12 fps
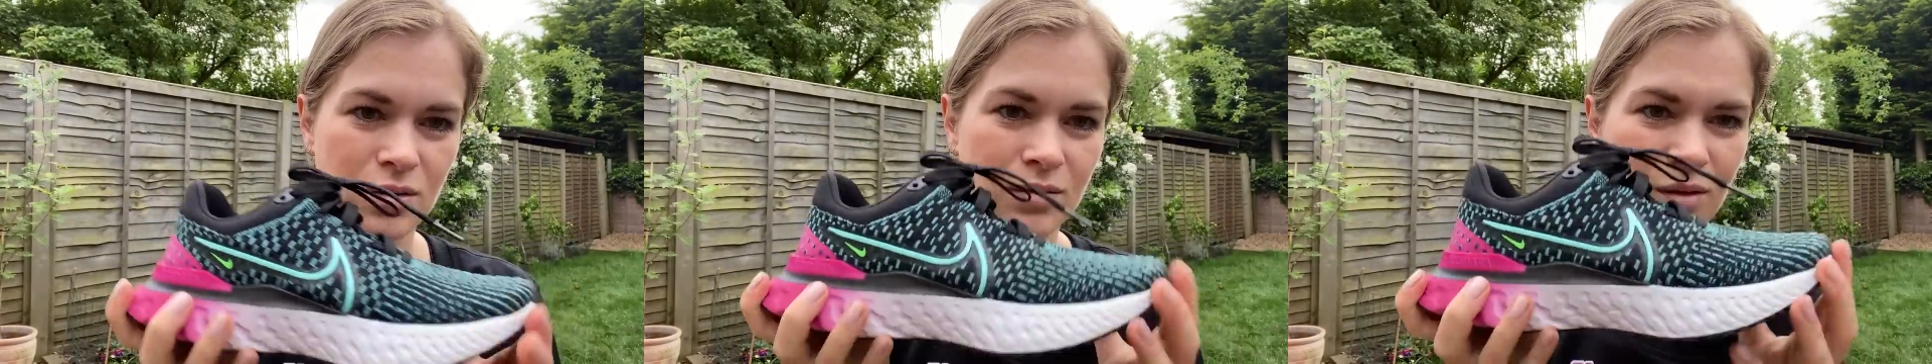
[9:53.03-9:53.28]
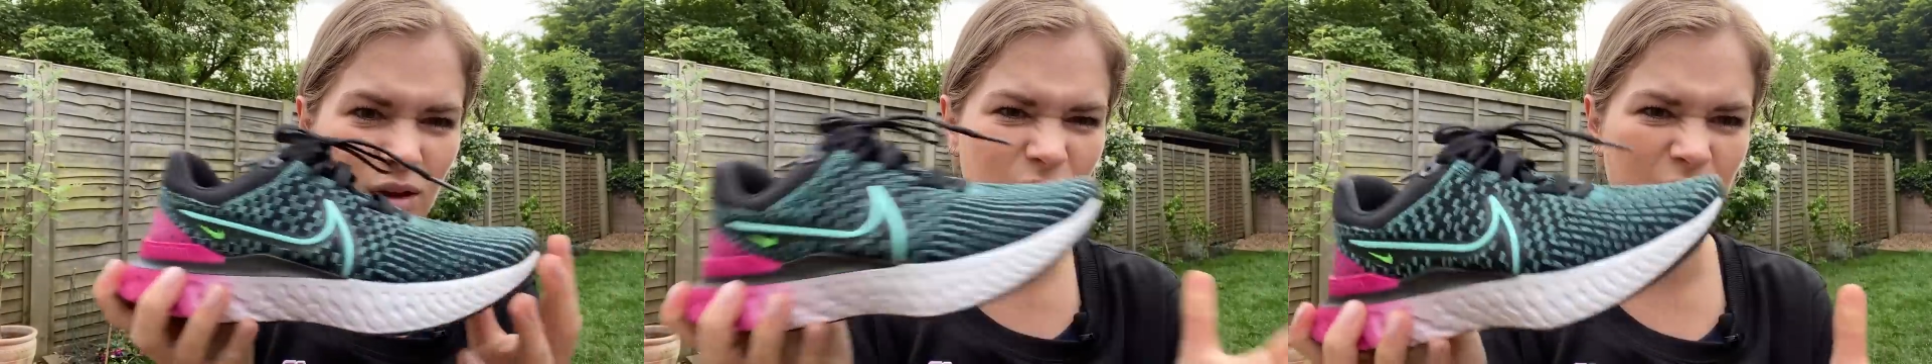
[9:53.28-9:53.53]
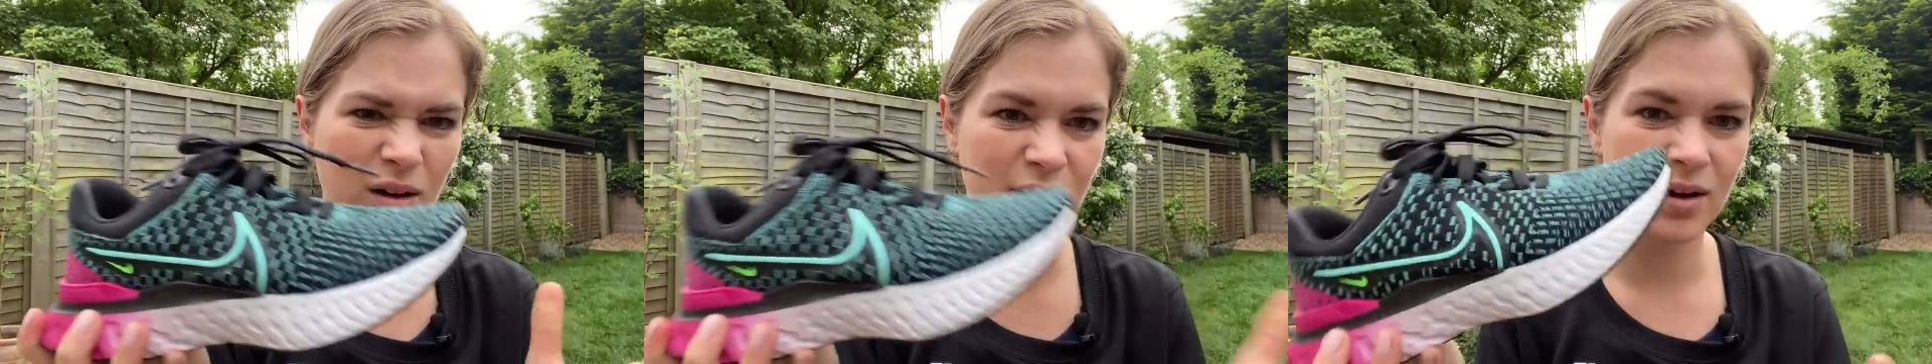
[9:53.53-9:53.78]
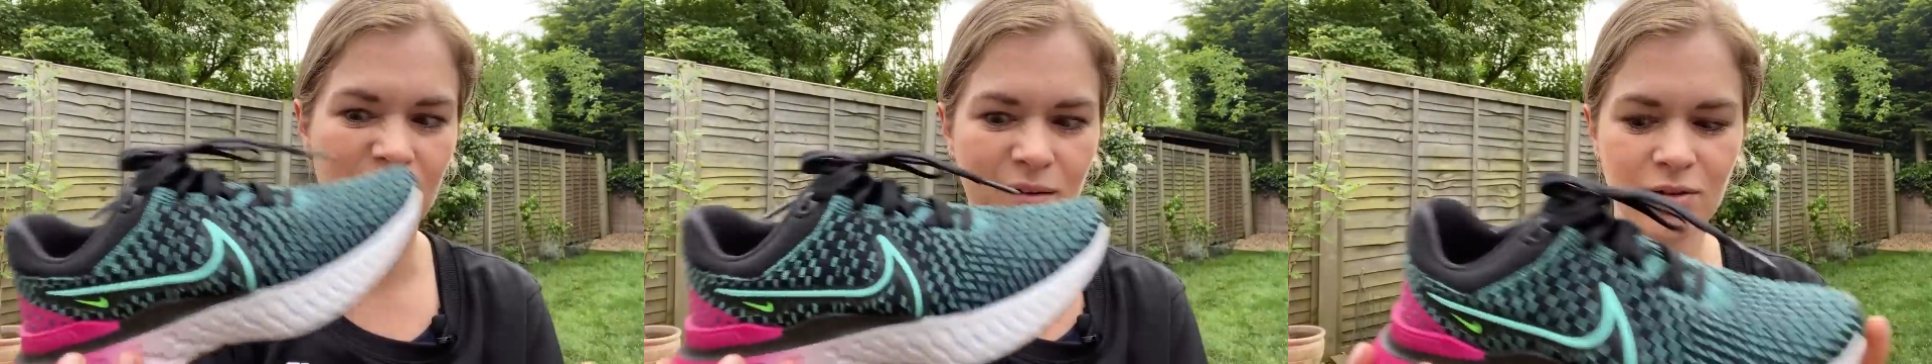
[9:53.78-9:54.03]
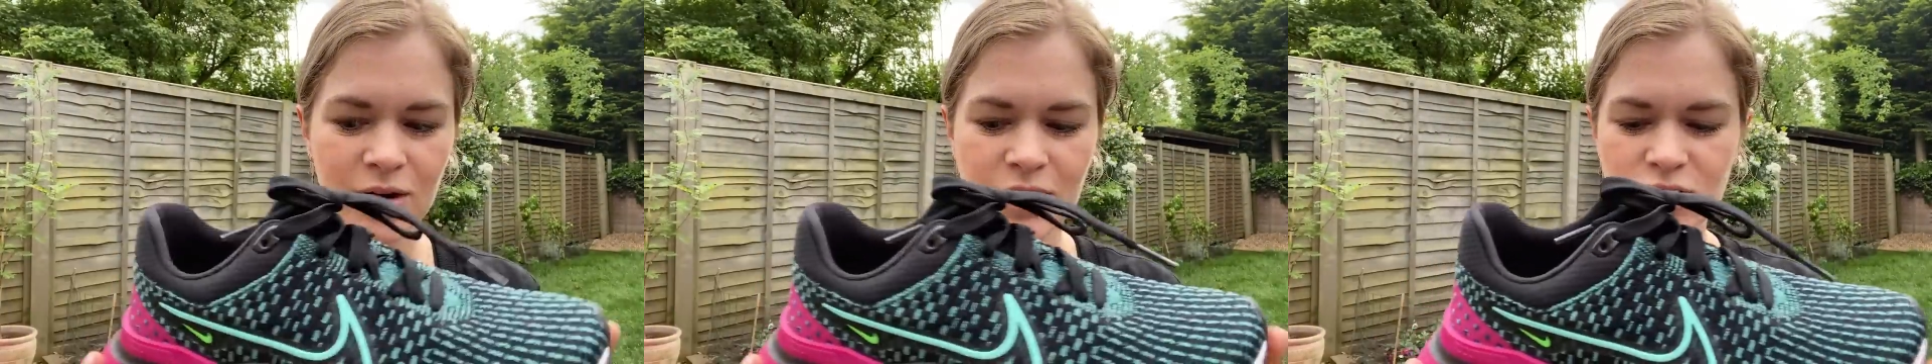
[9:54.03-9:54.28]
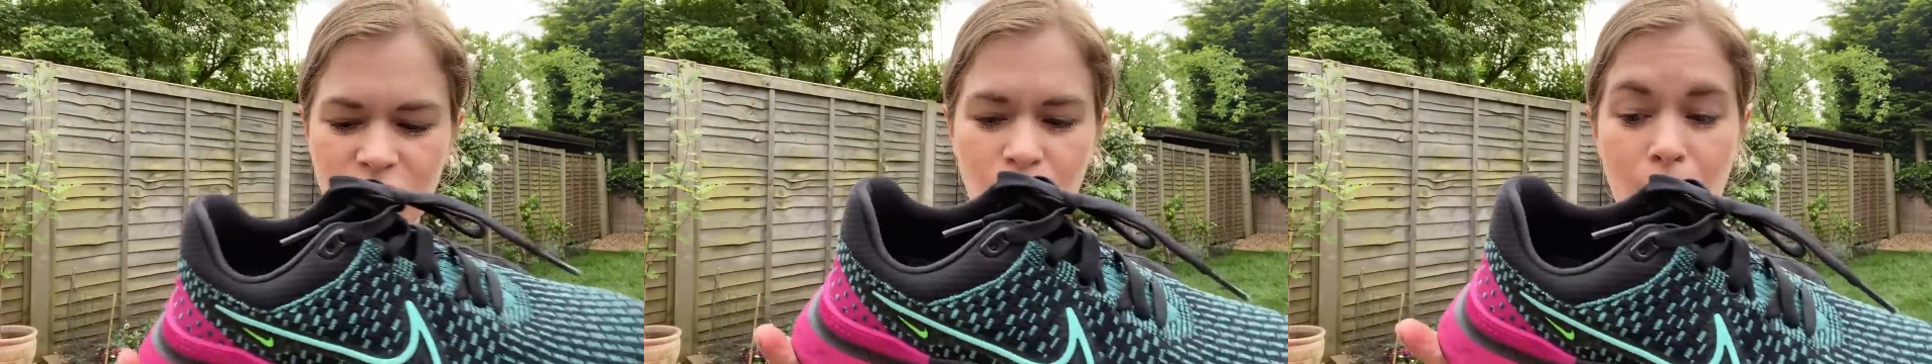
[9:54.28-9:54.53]
doesn't look like a
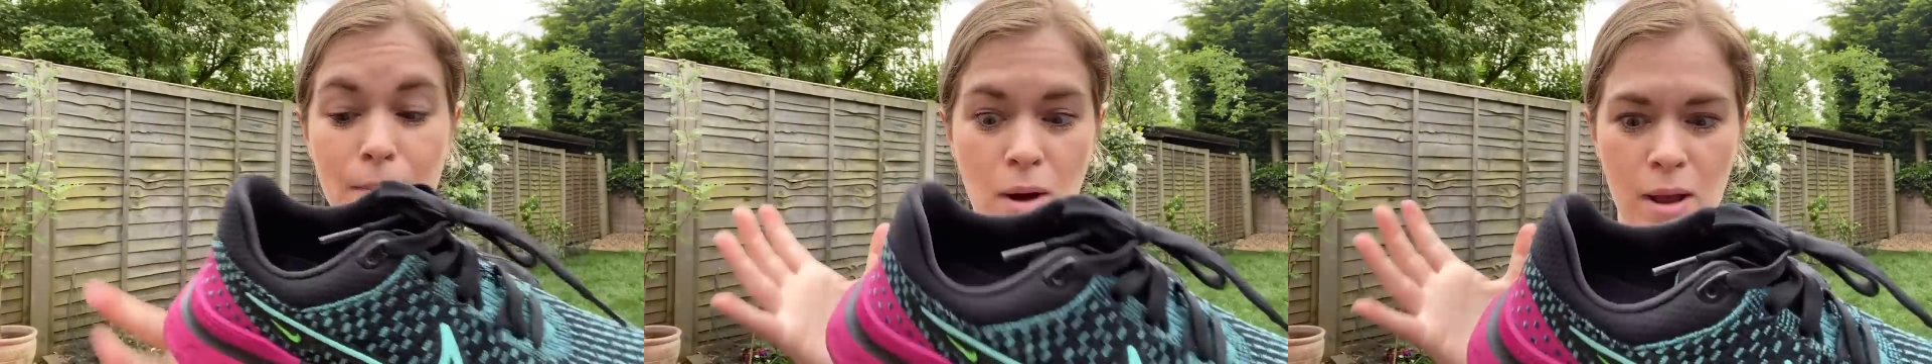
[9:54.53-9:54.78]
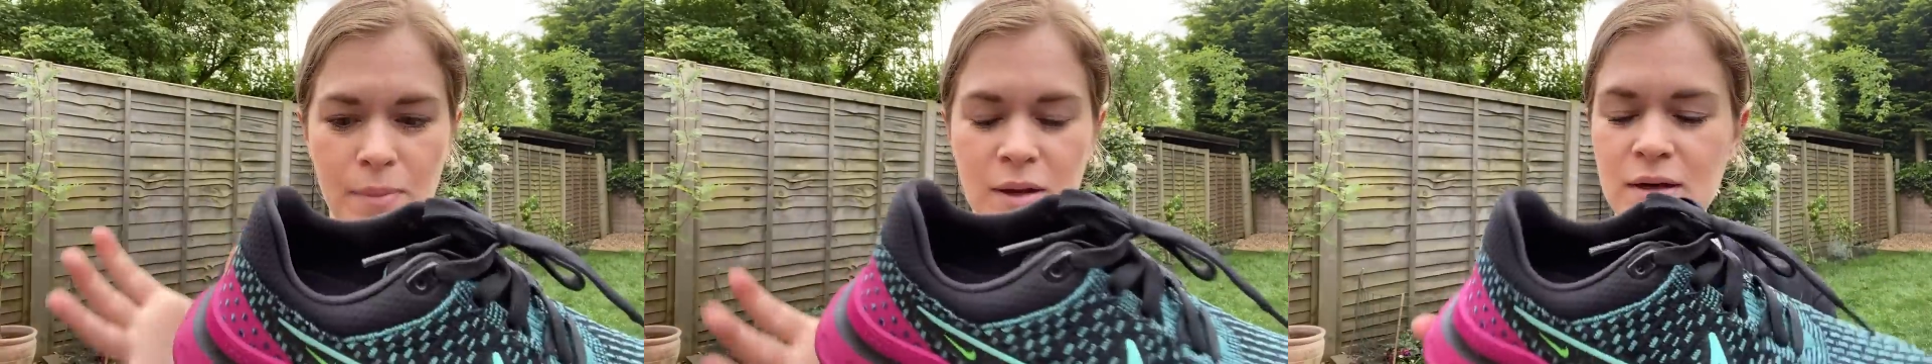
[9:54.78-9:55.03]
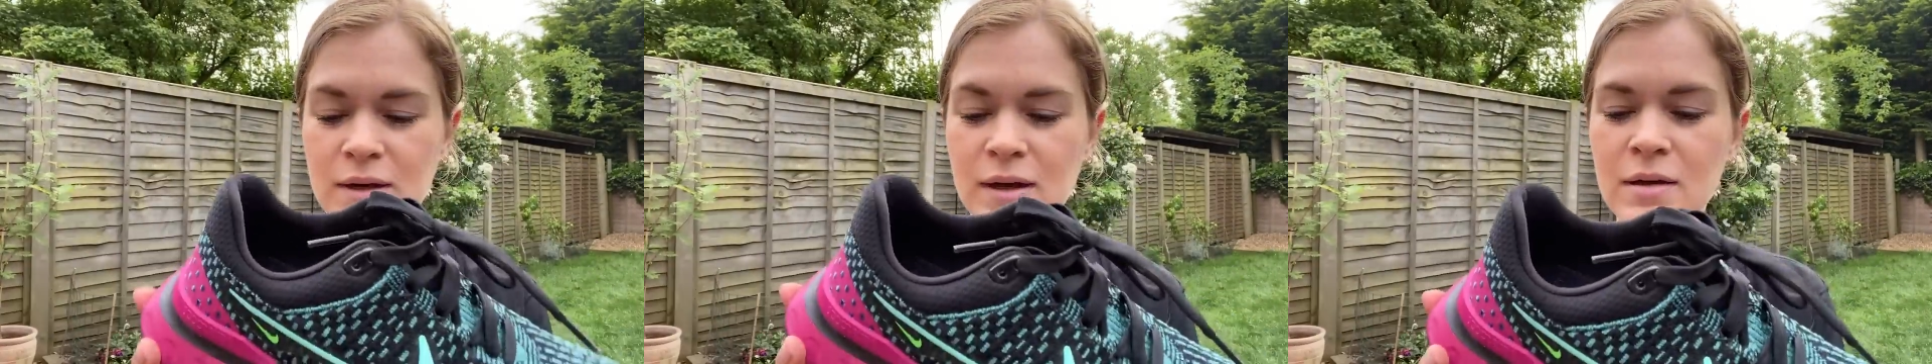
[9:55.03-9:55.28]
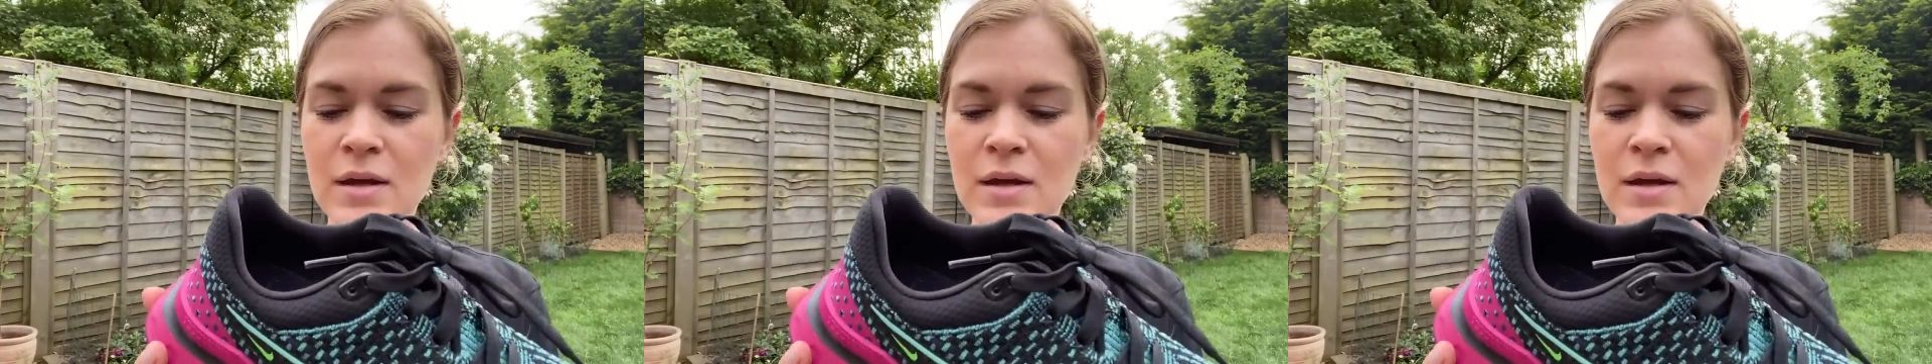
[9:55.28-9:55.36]
running shoe, in my opinion.